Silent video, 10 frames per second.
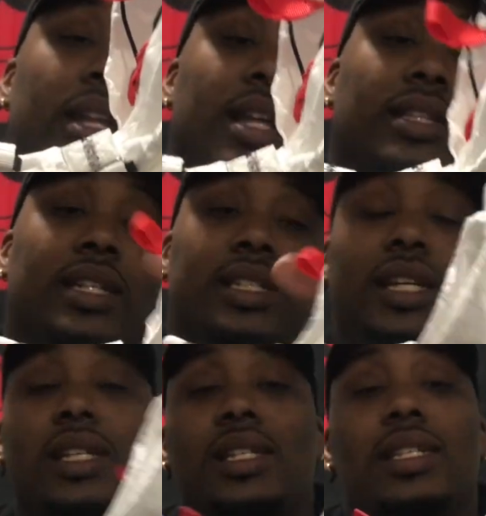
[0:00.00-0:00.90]
that this
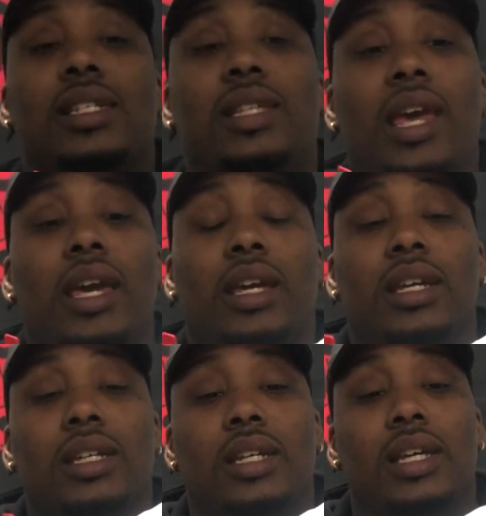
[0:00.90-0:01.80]
shit is as thick
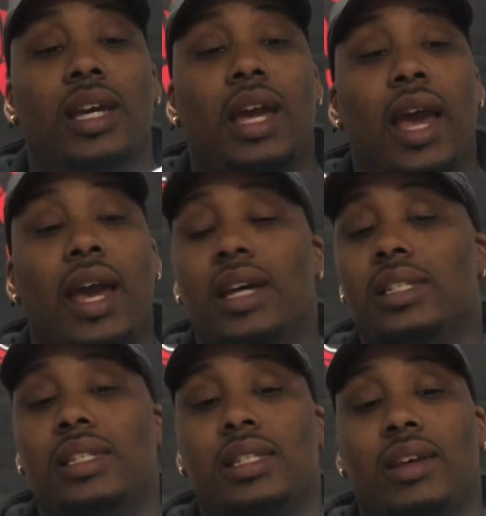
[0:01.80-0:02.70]

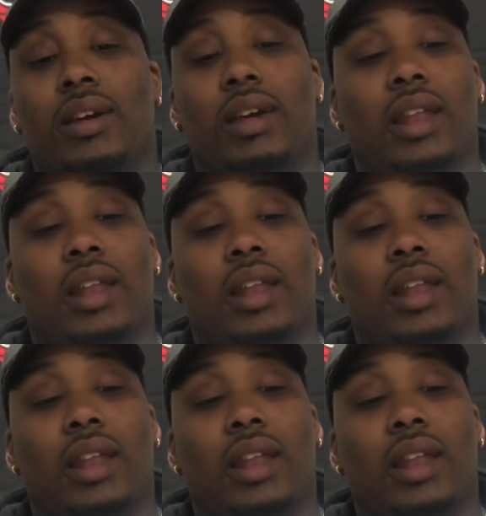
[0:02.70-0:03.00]
as